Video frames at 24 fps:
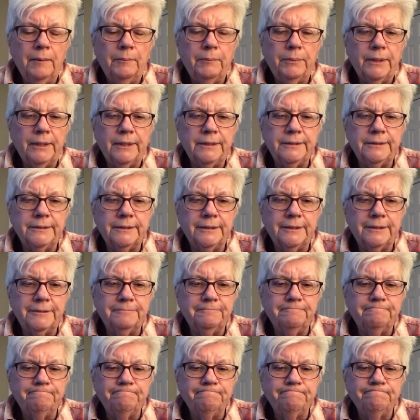But,
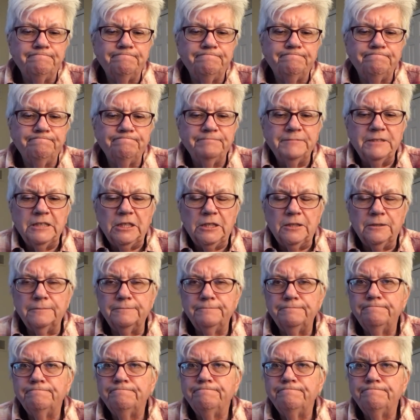you know,